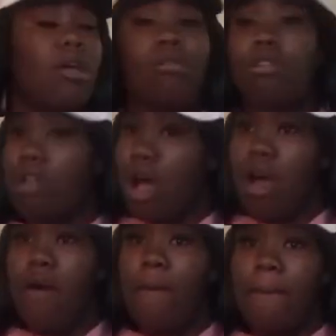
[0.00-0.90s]
you
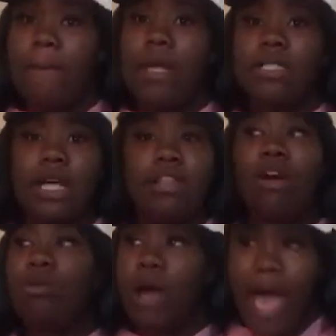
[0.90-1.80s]
know, because I
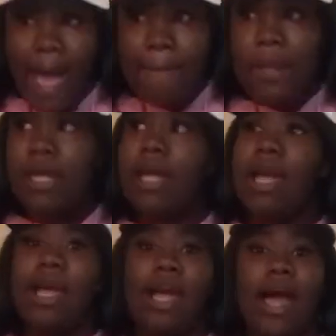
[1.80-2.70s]
know what happened
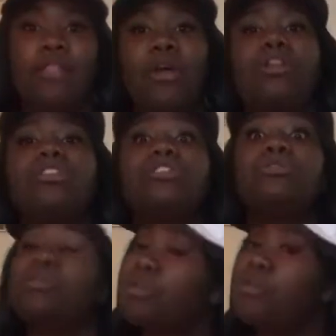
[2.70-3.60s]
and I know the
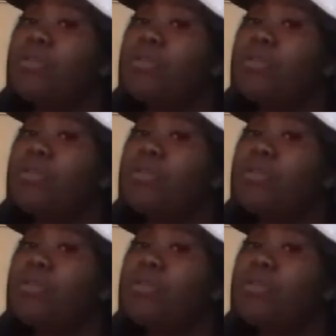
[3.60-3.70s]
truth.